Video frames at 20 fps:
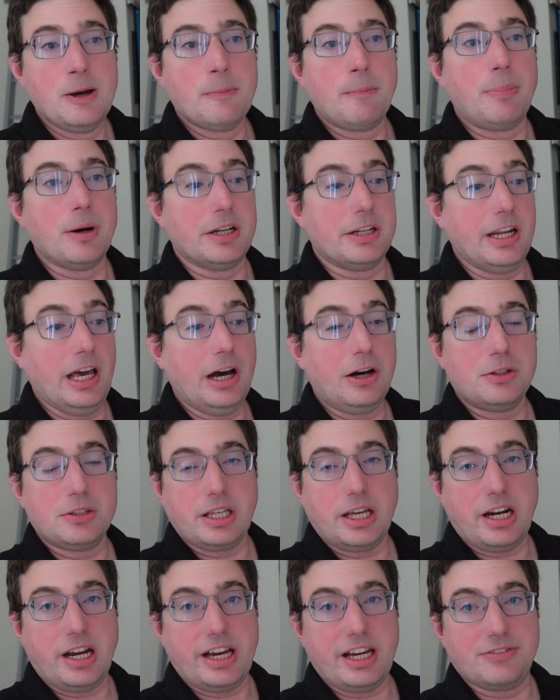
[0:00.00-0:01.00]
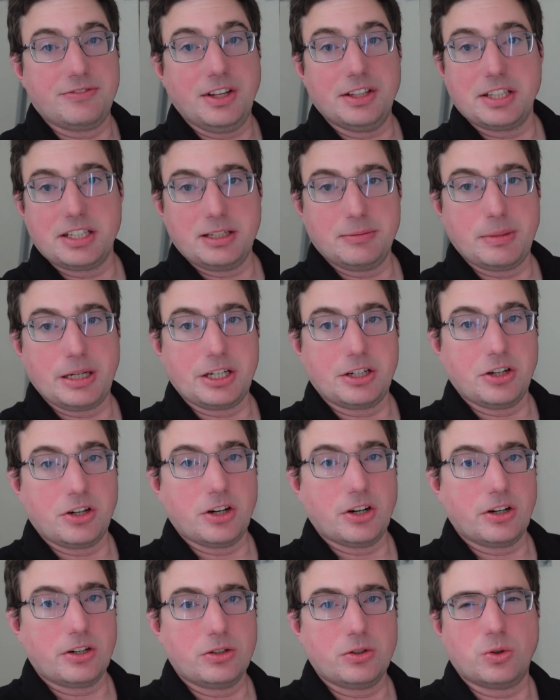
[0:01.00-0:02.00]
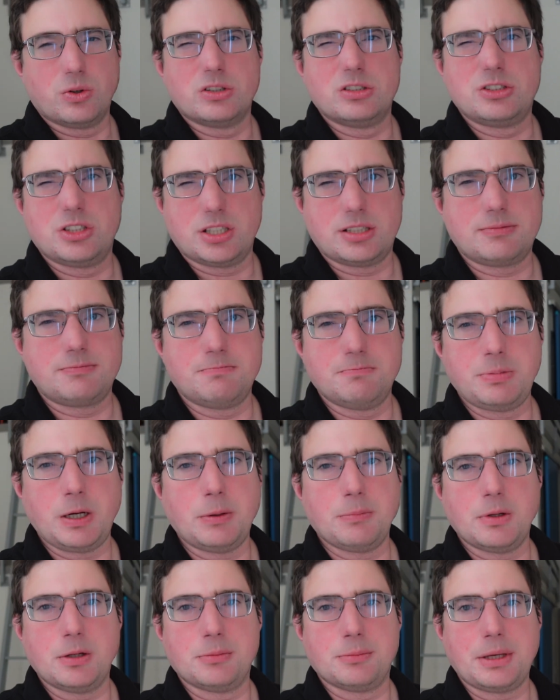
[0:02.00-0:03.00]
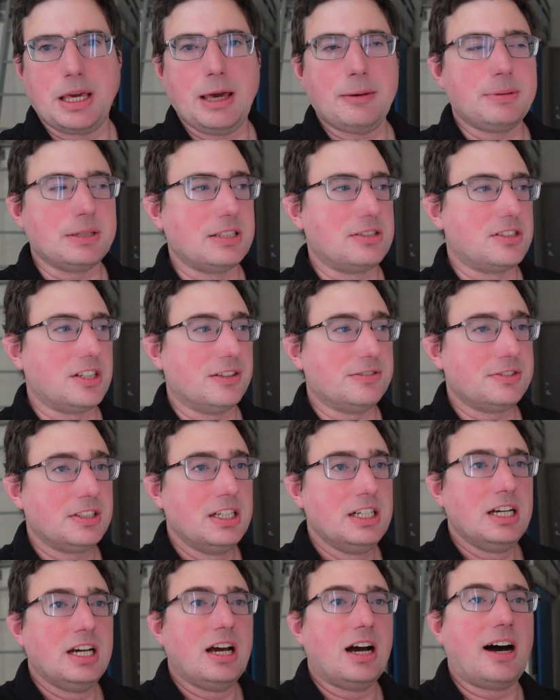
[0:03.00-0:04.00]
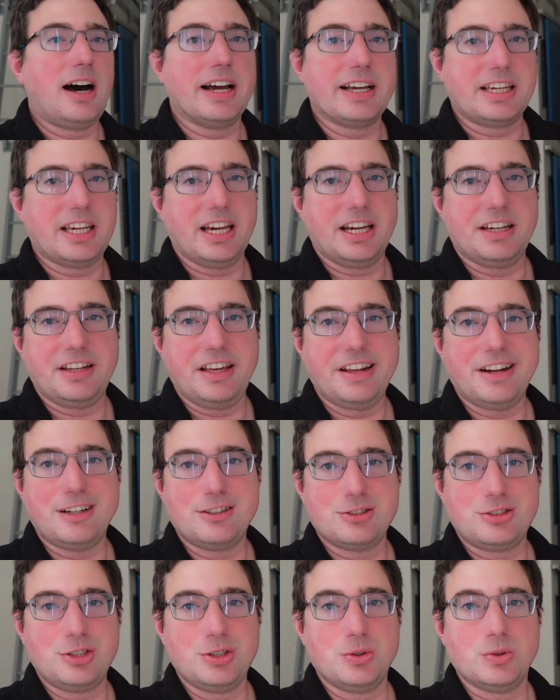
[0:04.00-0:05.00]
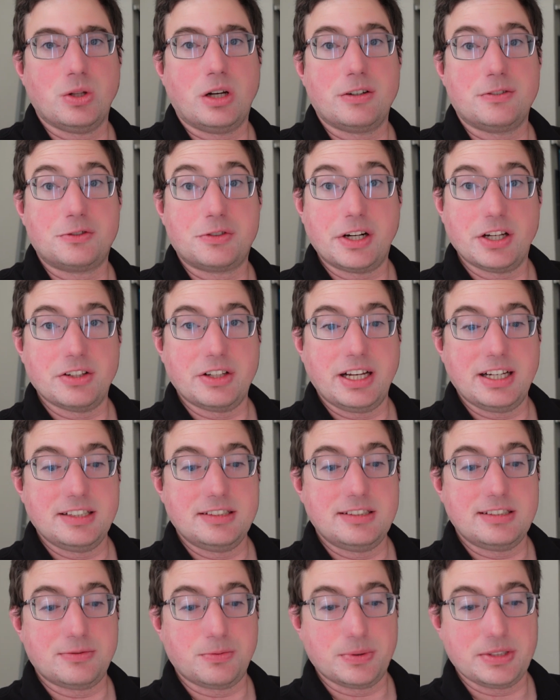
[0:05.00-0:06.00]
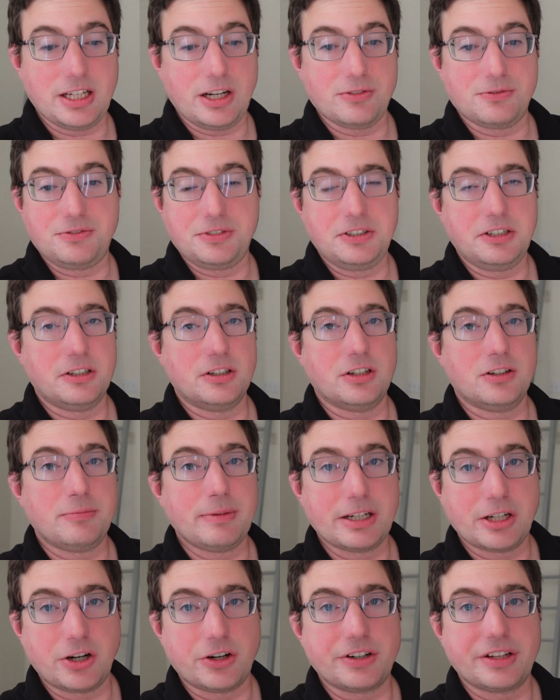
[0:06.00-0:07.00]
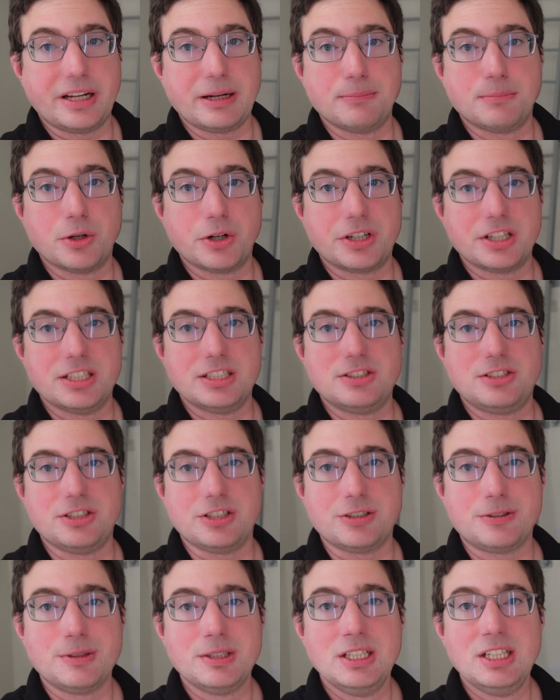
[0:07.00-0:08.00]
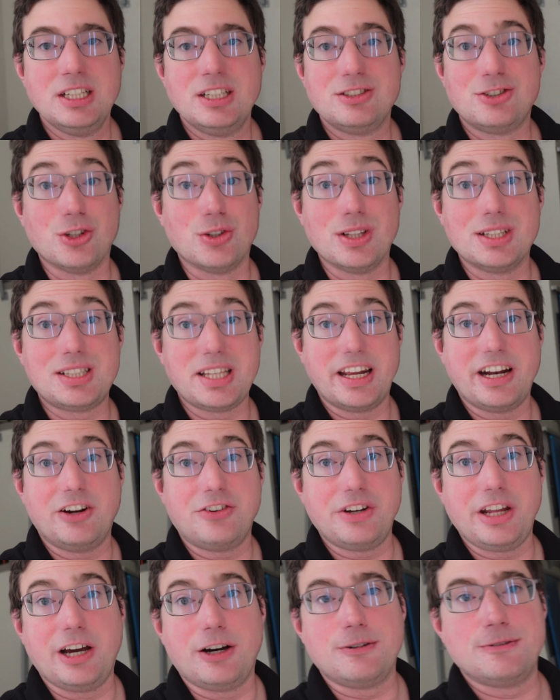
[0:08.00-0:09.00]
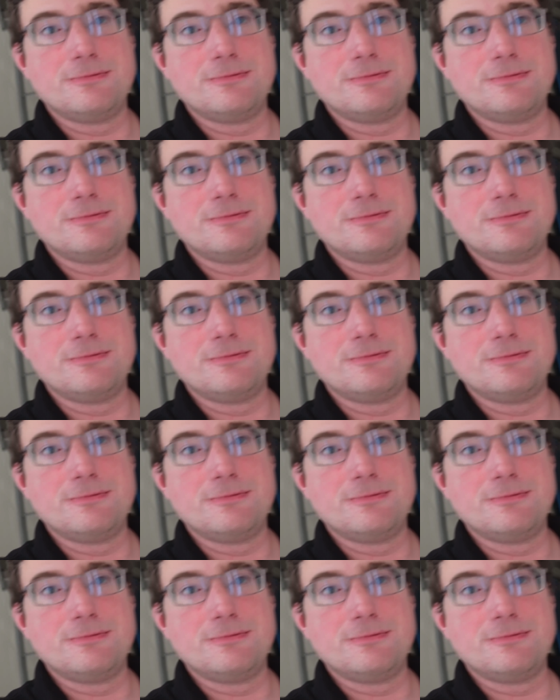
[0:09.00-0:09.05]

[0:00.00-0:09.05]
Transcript: But now that I have nothing in my car, or just bare minimum camping stuff, I can head out to a lot of trailheads without fear of my car getting broken into. So let's head out now.